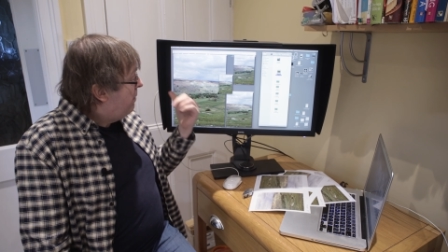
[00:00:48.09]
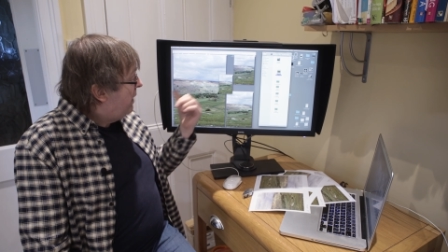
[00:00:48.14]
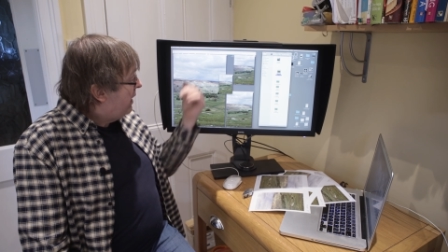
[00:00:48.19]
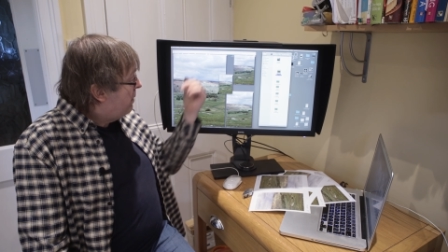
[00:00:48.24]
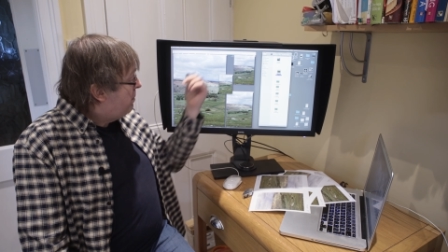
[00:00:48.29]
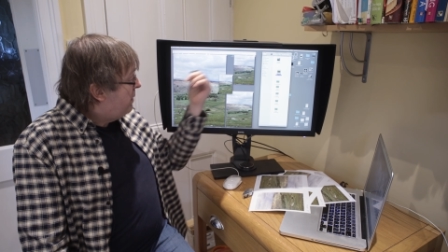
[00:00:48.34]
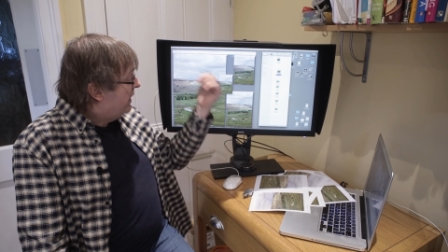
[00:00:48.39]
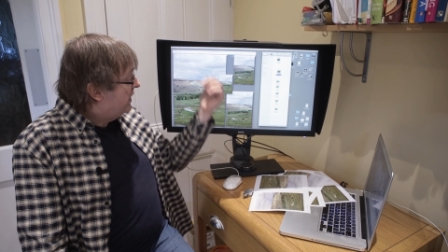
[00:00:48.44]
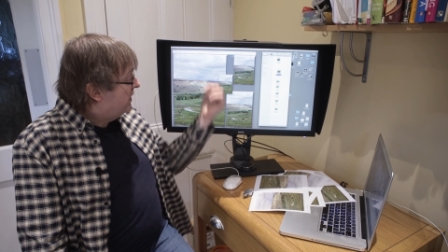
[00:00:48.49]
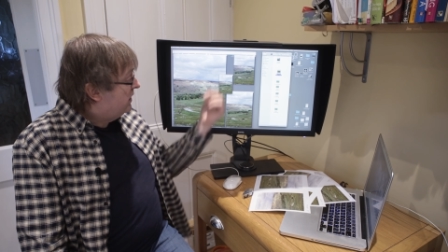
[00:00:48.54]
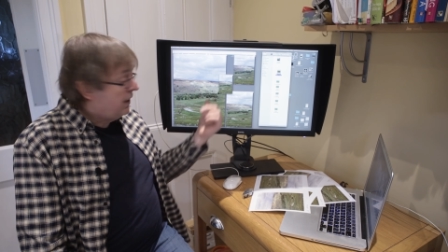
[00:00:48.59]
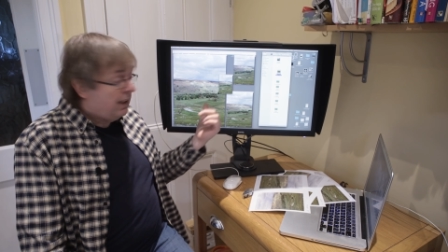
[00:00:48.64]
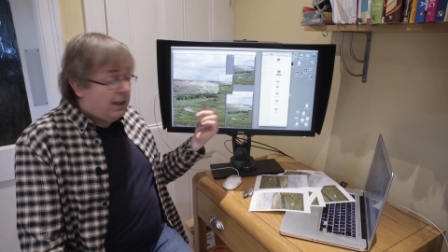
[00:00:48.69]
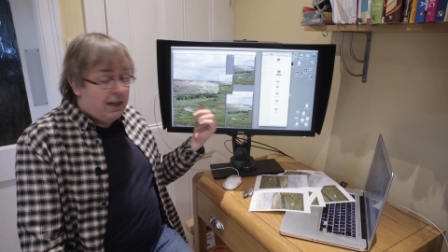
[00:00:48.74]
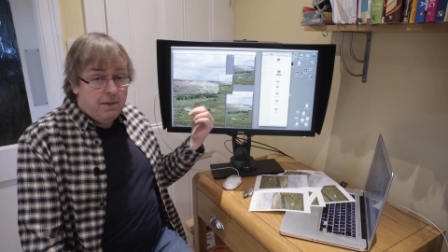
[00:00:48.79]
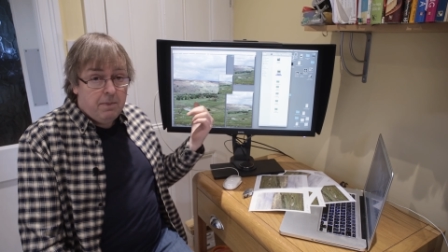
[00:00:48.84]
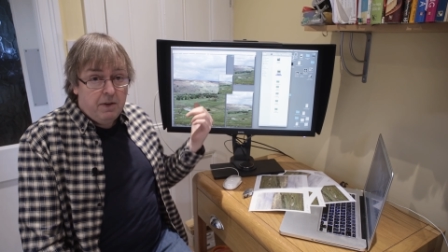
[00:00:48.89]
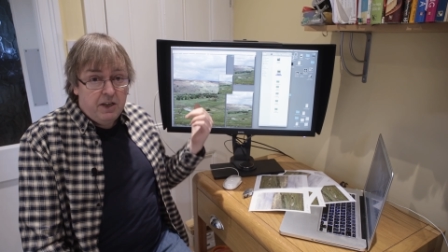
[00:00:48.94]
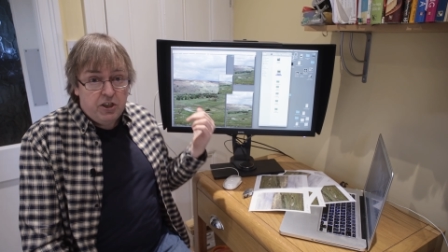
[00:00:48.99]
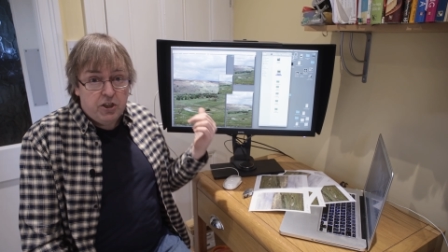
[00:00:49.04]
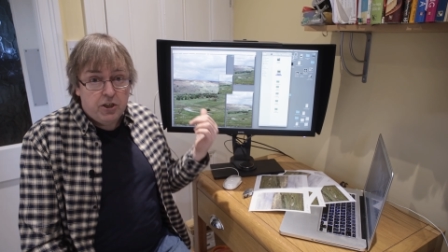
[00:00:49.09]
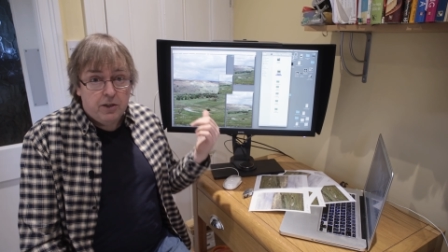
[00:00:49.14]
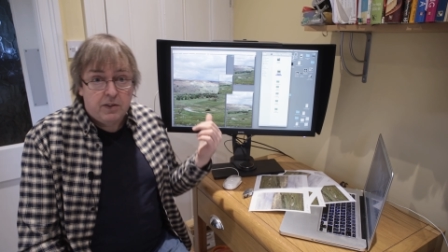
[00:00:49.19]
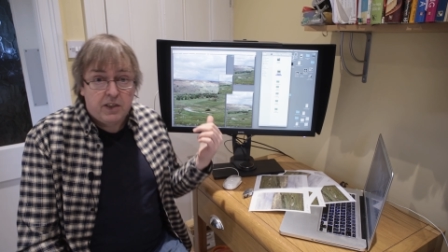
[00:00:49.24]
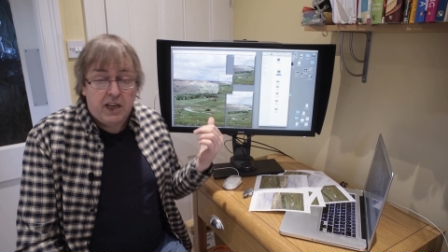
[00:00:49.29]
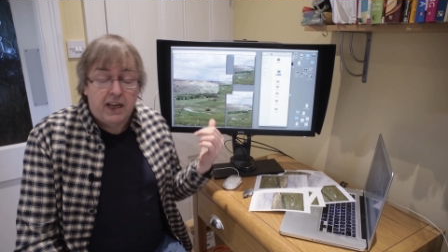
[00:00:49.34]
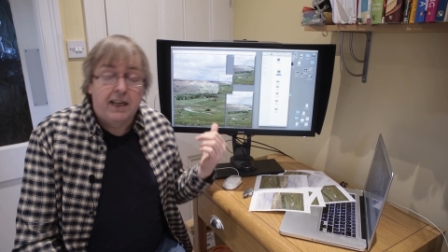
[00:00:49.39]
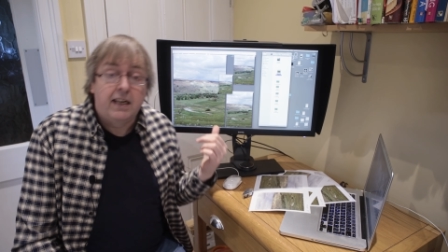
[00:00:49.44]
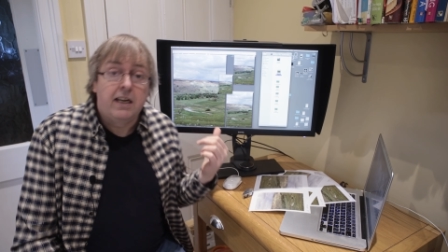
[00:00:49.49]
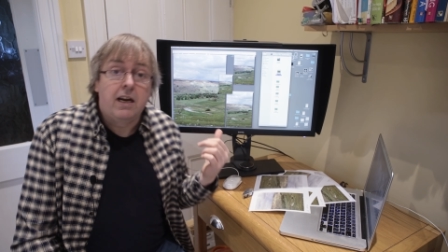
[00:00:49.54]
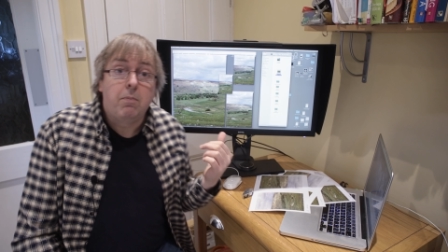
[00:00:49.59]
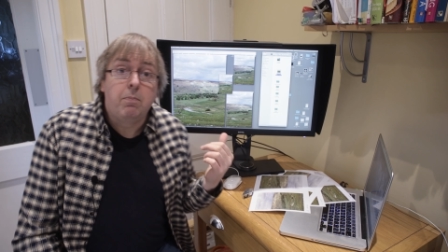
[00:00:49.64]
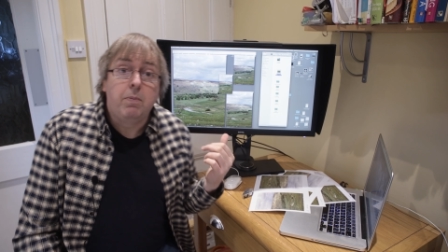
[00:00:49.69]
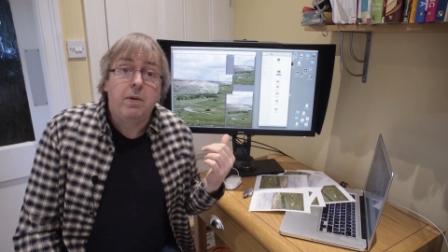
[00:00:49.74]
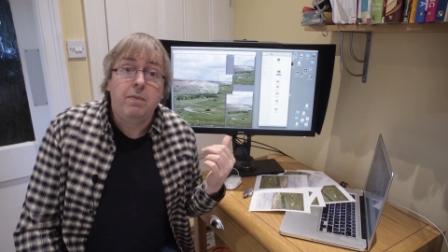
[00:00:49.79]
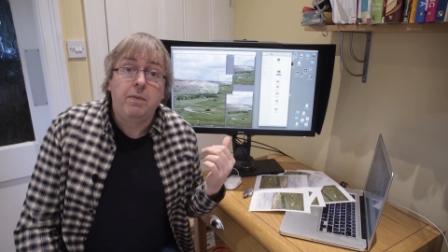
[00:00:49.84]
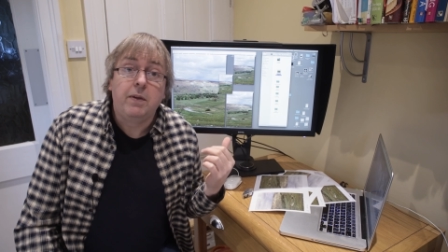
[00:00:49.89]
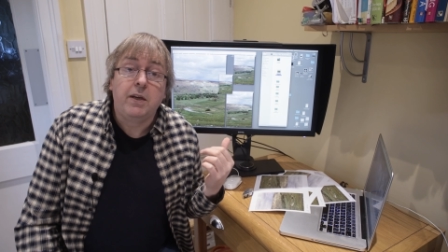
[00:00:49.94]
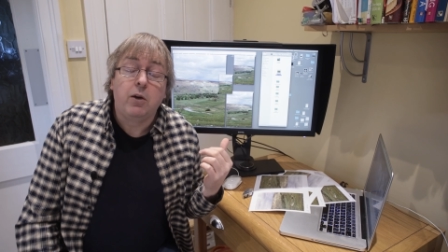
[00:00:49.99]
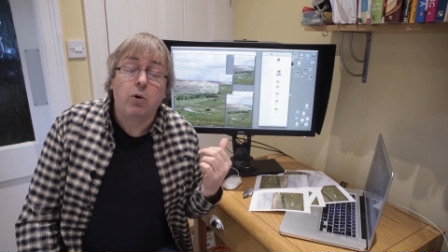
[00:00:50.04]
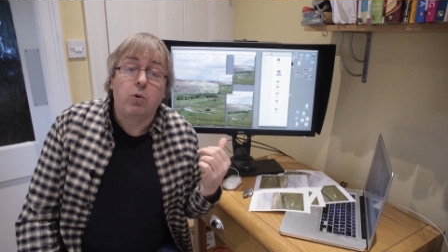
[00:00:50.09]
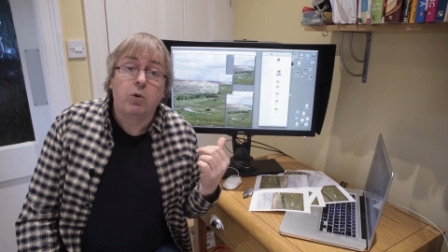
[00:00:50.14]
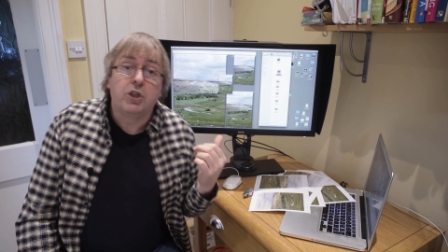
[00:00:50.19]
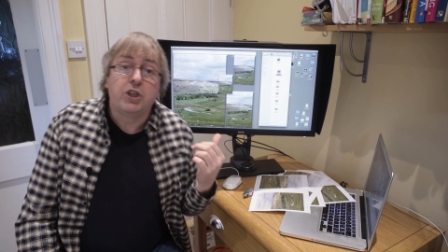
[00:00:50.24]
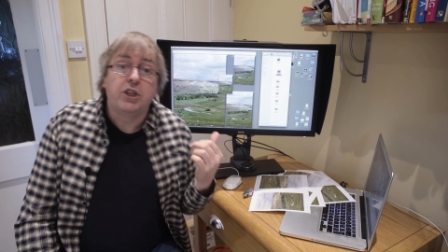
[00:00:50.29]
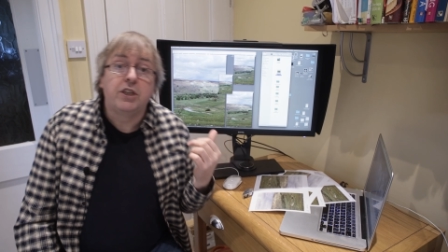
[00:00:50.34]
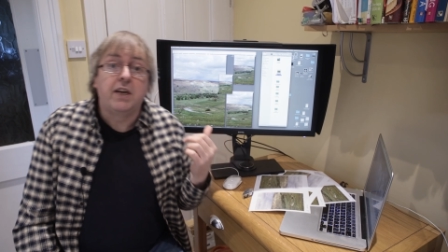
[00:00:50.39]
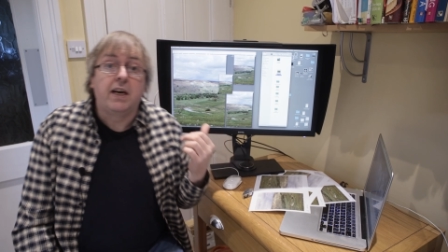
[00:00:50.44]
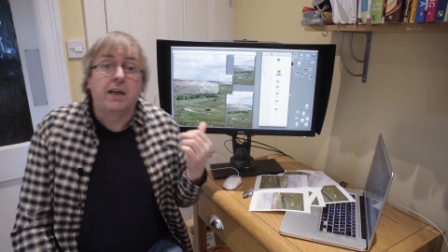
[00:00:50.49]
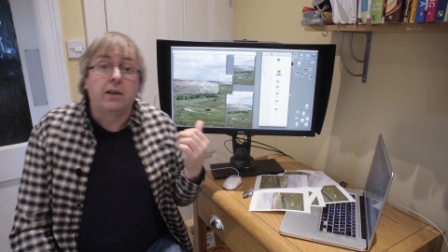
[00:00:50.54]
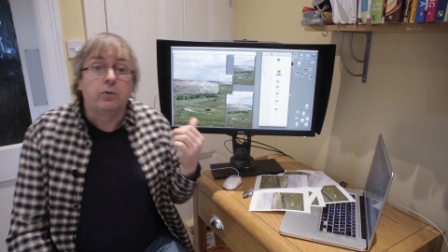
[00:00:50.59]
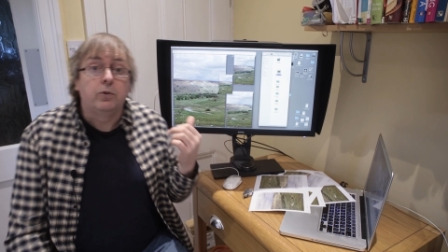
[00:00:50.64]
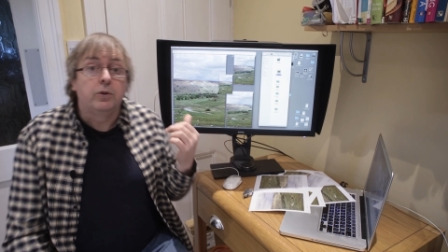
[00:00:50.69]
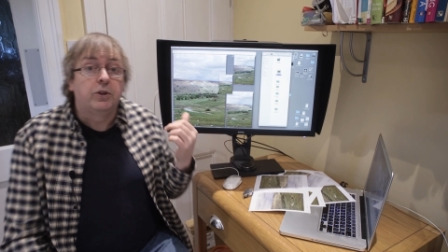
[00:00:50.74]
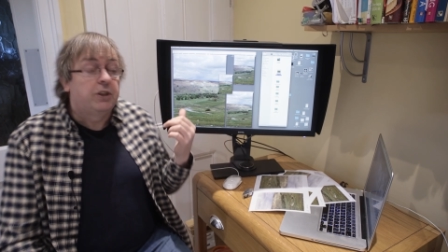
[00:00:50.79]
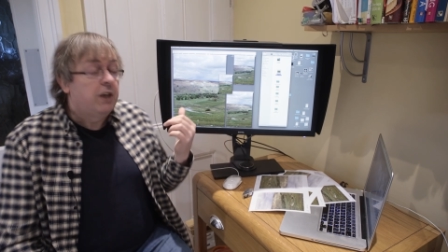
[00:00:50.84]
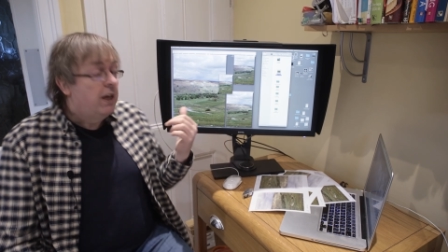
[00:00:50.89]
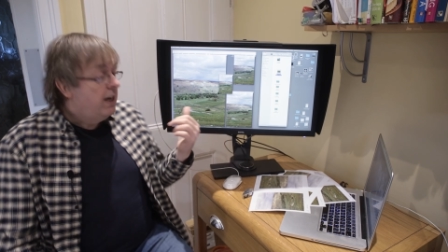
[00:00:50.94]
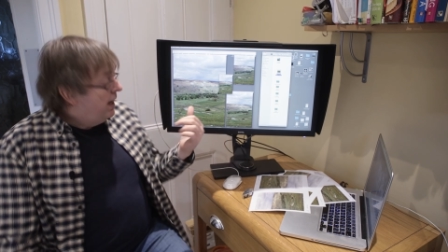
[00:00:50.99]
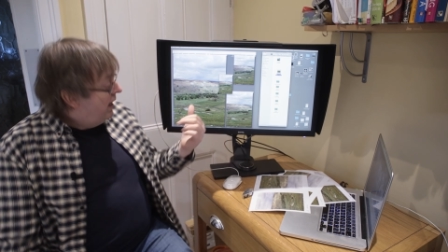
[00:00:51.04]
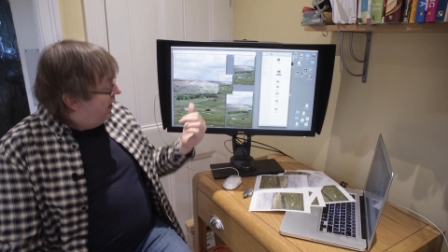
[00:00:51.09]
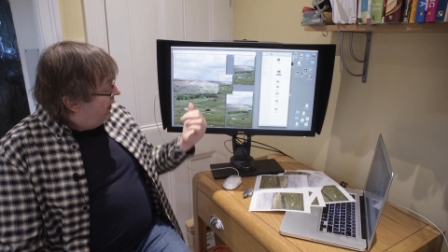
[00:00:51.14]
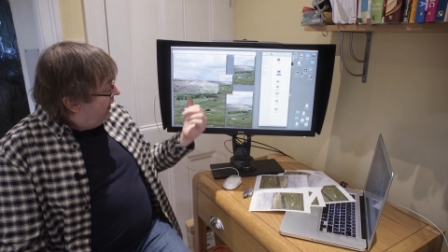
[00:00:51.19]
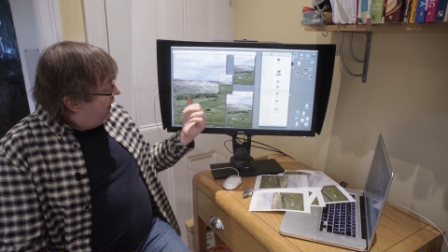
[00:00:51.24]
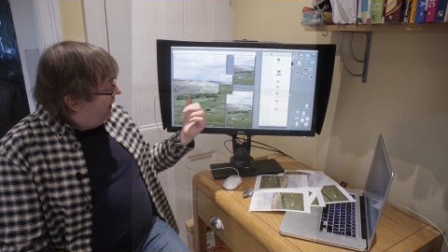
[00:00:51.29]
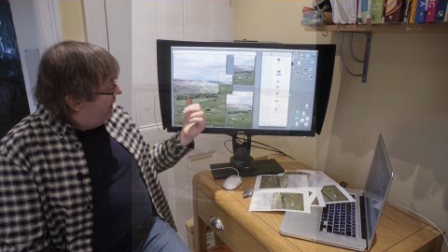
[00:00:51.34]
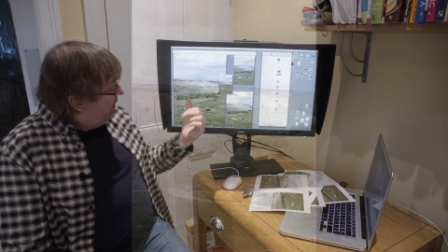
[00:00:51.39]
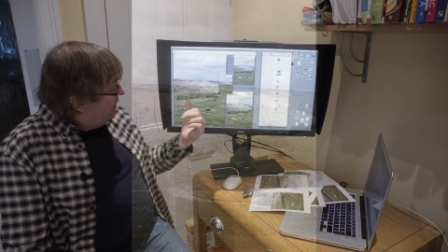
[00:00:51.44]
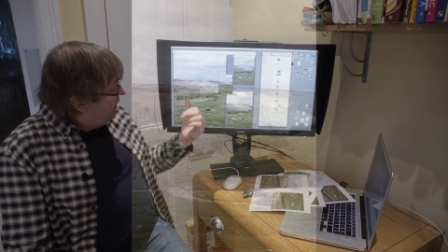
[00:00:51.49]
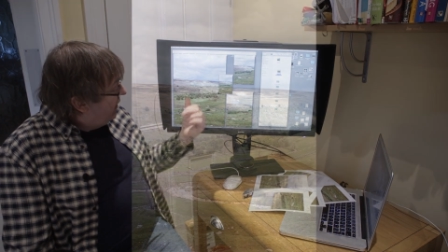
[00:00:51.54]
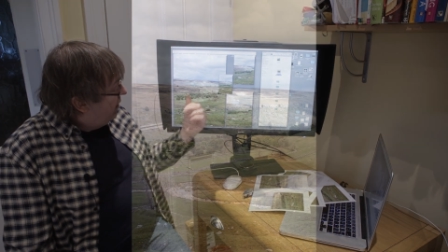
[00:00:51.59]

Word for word: megapixel image taken up in the Yorkshire Dales in